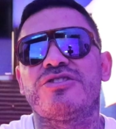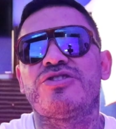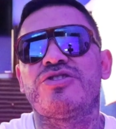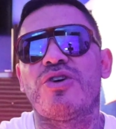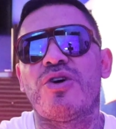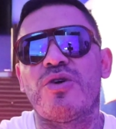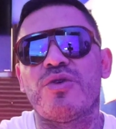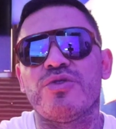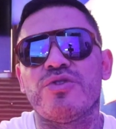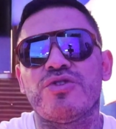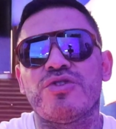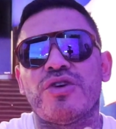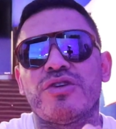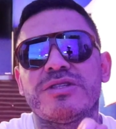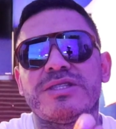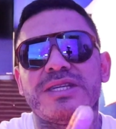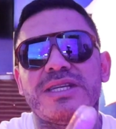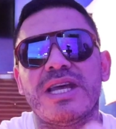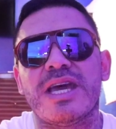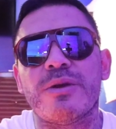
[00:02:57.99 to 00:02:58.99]
So, you know,
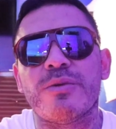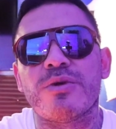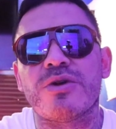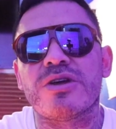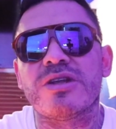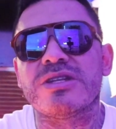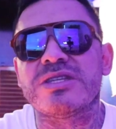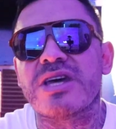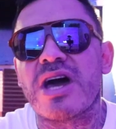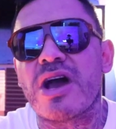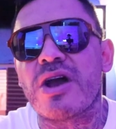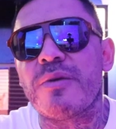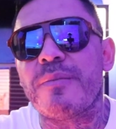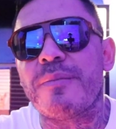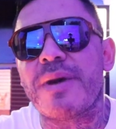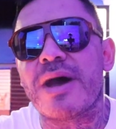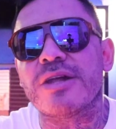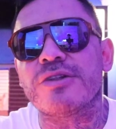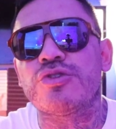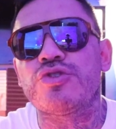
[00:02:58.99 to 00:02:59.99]
today we're gonna talk
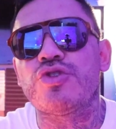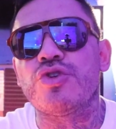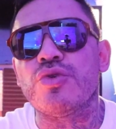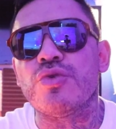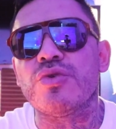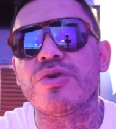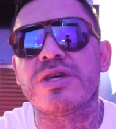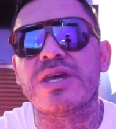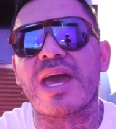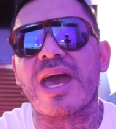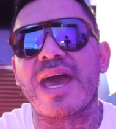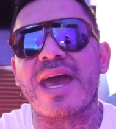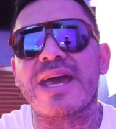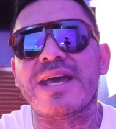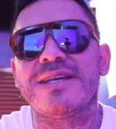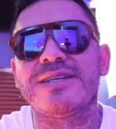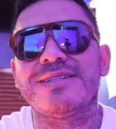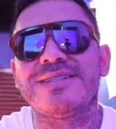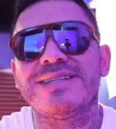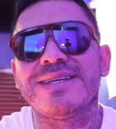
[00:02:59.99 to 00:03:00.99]
about two
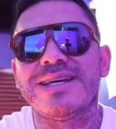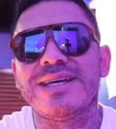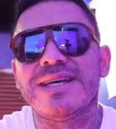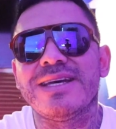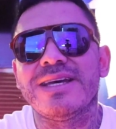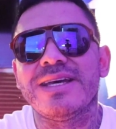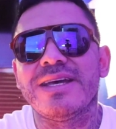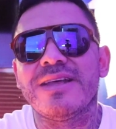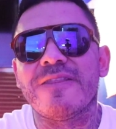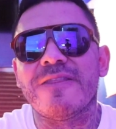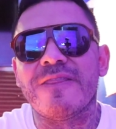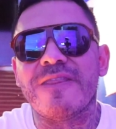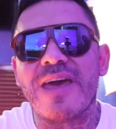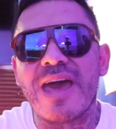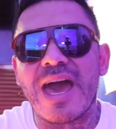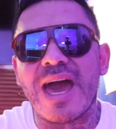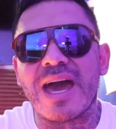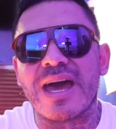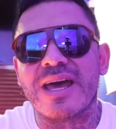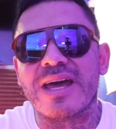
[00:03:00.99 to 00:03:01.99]
gangs
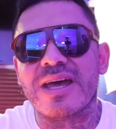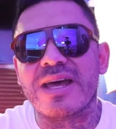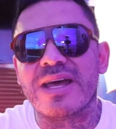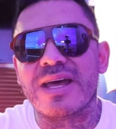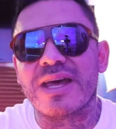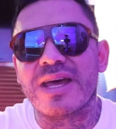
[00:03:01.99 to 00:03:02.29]
that